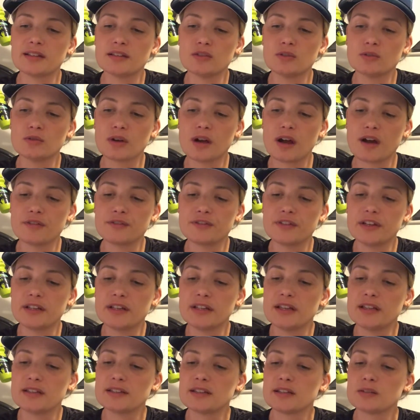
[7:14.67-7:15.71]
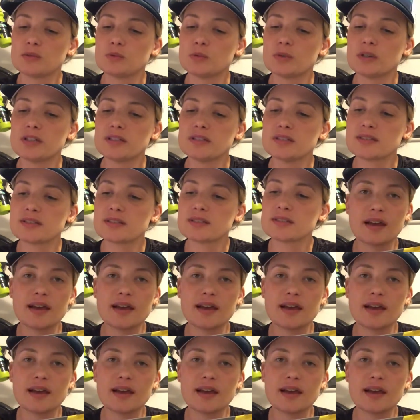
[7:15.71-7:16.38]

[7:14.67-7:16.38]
non-caffeinated ones.